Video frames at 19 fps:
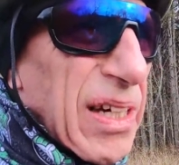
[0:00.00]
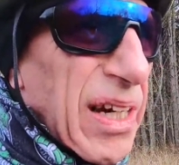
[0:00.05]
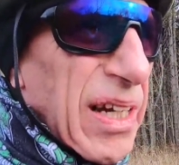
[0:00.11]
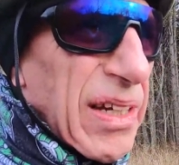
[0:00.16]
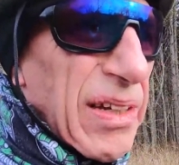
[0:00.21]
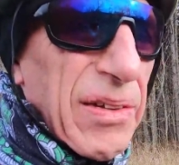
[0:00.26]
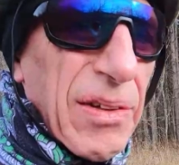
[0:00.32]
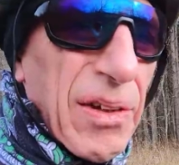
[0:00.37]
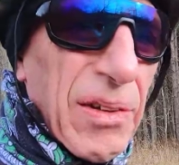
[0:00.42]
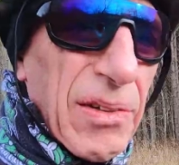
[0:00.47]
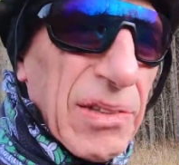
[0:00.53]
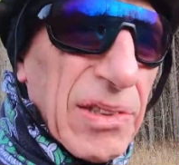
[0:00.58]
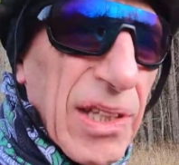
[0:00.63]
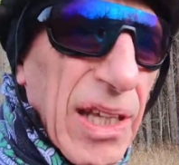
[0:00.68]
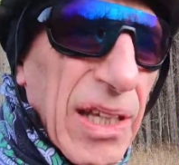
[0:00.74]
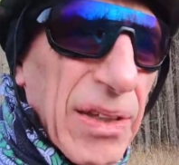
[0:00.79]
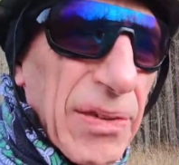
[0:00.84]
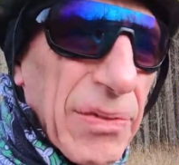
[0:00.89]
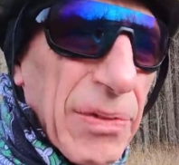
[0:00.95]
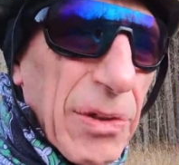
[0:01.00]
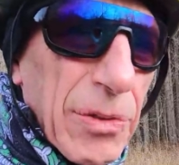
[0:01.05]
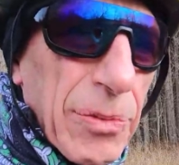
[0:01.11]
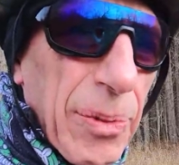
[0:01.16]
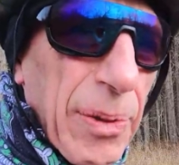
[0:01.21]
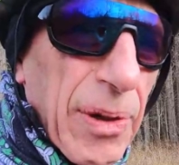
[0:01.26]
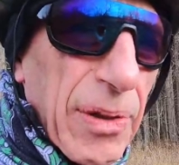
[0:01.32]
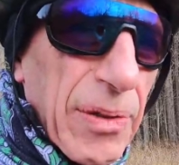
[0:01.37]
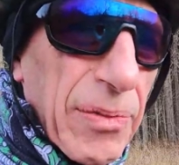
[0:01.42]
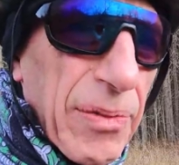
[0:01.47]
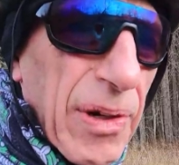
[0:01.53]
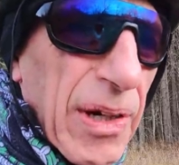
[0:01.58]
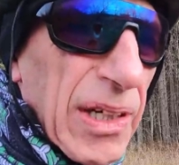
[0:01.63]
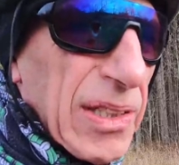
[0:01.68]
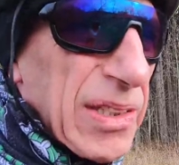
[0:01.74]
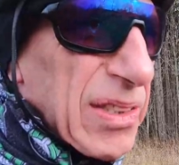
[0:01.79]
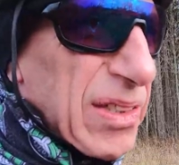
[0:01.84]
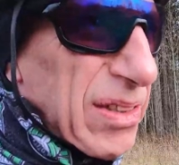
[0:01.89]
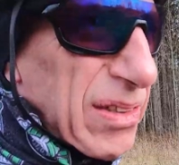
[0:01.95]
I didn't notice that in the first part of the
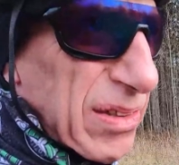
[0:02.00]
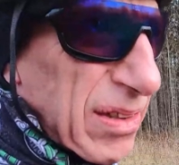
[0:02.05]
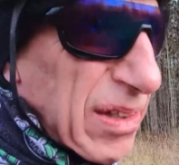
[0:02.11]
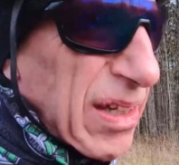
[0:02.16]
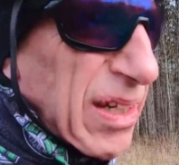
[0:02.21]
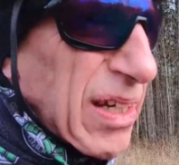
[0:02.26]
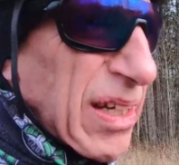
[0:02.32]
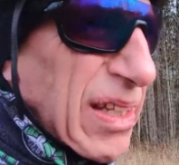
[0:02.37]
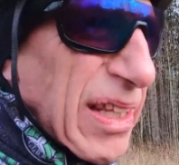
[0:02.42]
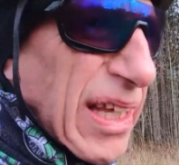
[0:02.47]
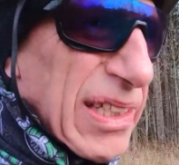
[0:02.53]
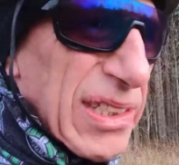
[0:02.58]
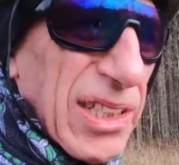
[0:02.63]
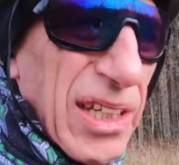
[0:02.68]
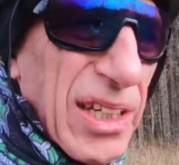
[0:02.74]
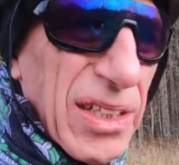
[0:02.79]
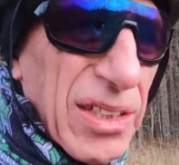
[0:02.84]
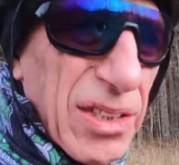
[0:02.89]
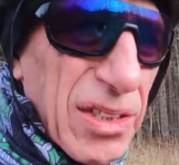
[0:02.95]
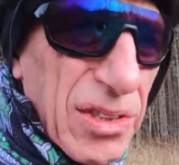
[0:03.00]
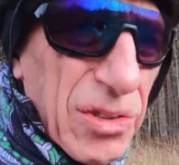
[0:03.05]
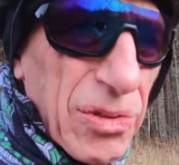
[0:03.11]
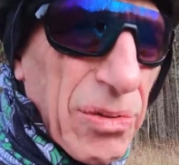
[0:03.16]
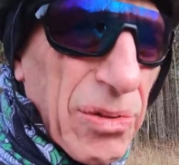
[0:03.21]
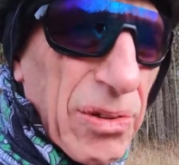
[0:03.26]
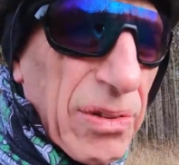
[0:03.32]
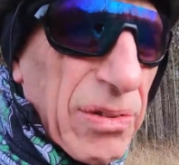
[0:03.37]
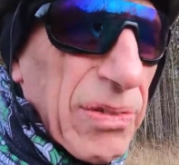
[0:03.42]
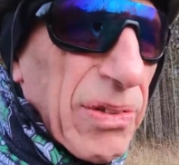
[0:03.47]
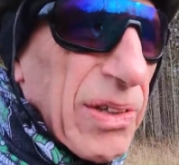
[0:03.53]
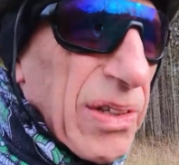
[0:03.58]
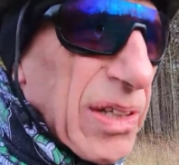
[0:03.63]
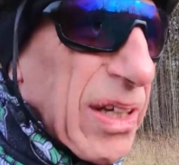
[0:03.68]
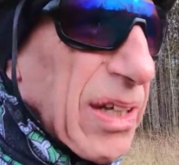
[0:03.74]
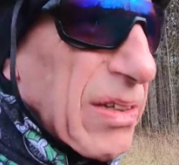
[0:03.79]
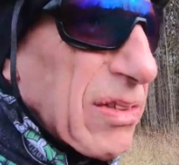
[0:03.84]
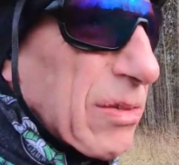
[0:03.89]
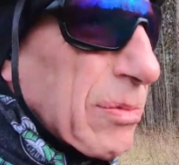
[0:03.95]
ride, so that's not unusual for
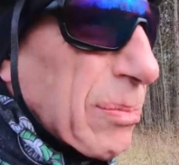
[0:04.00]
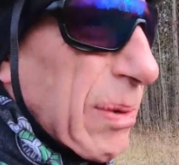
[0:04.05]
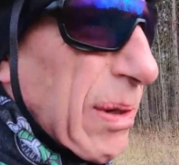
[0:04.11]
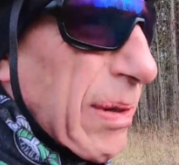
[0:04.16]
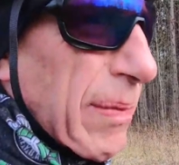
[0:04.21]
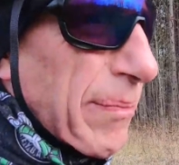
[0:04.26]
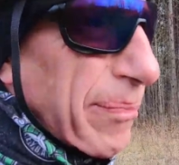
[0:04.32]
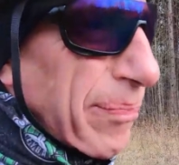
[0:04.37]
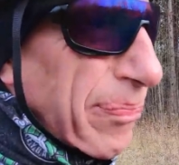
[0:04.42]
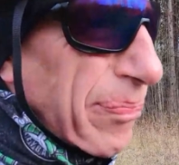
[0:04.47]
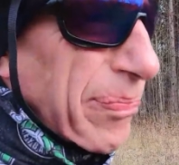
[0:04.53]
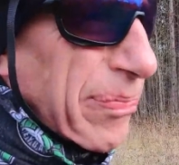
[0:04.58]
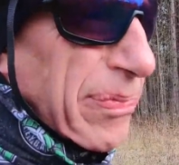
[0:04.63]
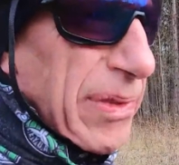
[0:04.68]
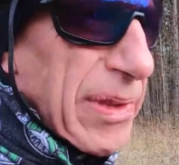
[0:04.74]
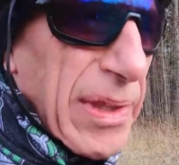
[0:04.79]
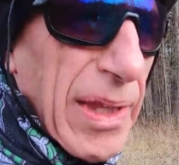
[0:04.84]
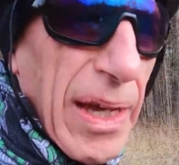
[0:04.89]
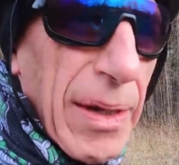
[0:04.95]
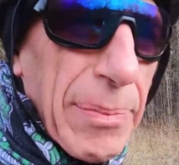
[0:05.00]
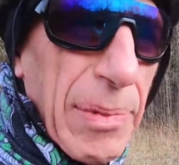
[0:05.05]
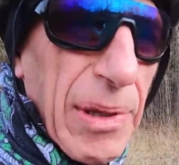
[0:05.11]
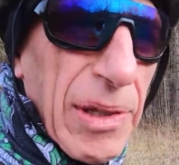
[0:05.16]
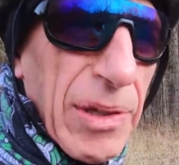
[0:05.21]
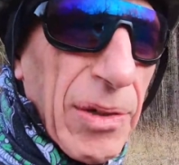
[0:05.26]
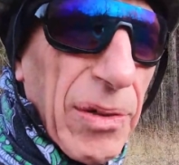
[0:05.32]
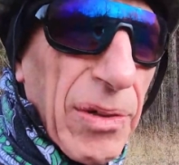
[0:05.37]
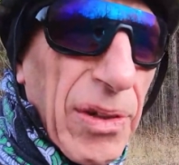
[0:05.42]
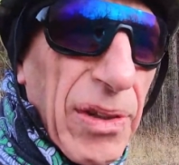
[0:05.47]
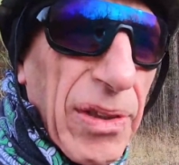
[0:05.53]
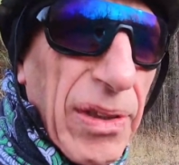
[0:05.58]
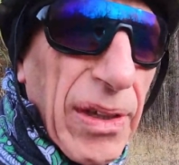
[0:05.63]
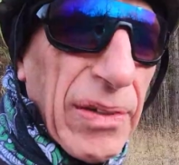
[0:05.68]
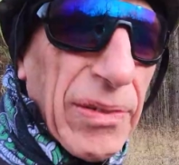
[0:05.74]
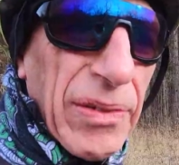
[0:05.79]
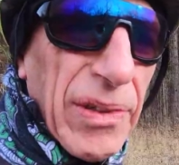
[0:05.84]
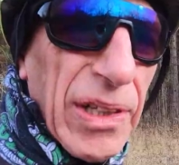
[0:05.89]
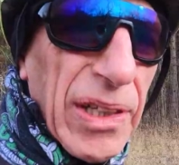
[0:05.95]
gloves, but that'd be the only
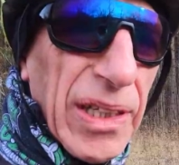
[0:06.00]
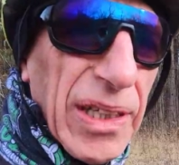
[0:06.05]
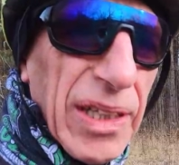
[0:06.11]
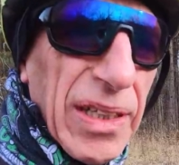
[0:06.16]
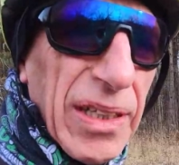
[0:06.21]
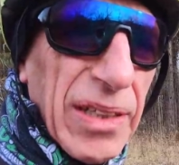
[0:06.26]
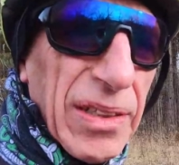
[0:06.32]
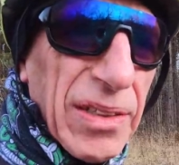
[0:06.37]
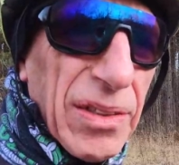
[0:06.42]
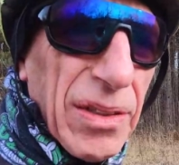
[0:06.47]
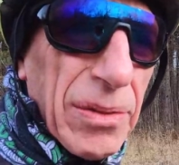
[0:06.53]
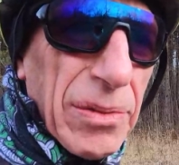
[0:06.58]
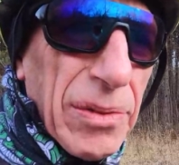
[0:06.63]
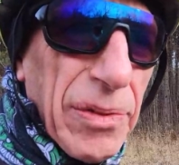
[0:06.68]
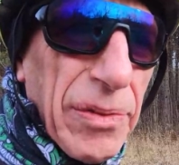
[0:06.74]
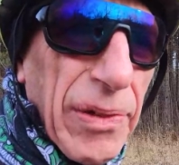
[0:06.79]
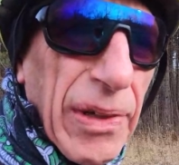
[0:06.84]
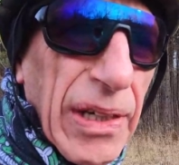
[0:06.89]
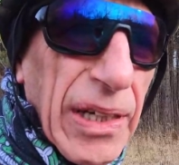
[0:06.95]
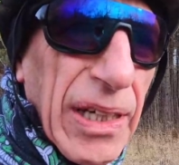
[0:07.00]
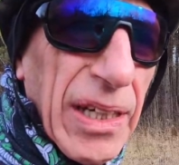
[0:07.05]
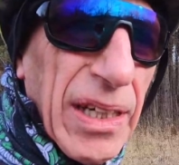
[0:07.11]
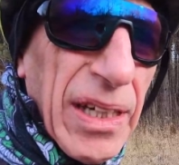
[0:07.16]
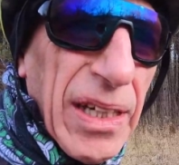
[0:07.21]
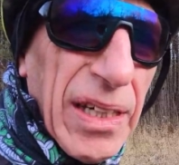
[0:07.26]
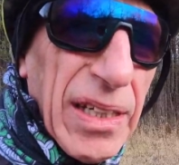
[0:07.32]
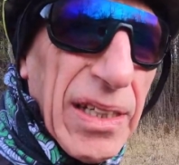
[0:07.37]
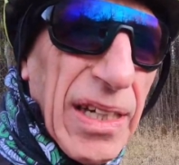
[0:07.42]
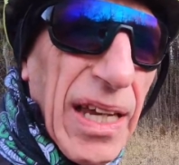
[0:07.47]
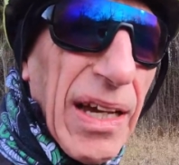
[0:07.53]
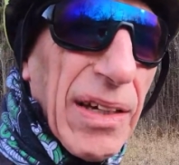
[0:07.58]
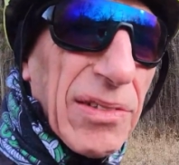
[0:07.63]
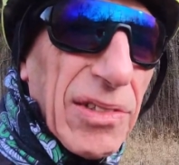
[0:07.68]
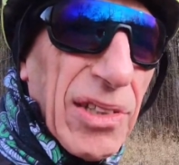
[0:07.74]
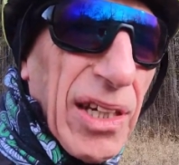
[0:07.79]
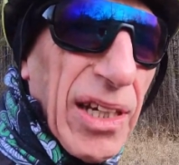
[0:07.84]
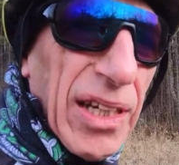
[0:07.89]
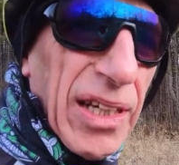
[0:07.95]
thing really in terms of any
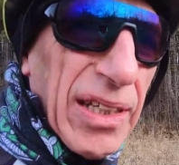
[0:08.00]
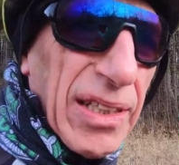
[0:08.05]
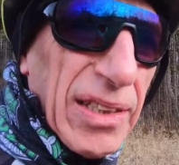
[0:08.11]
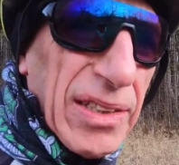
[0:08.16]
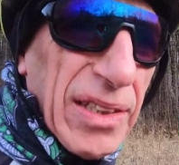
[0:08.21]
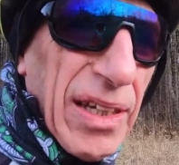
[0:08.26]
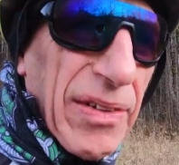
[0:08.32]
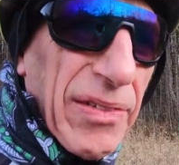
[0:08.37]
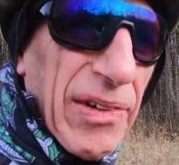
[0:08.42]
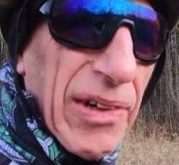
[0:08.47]
downside I can say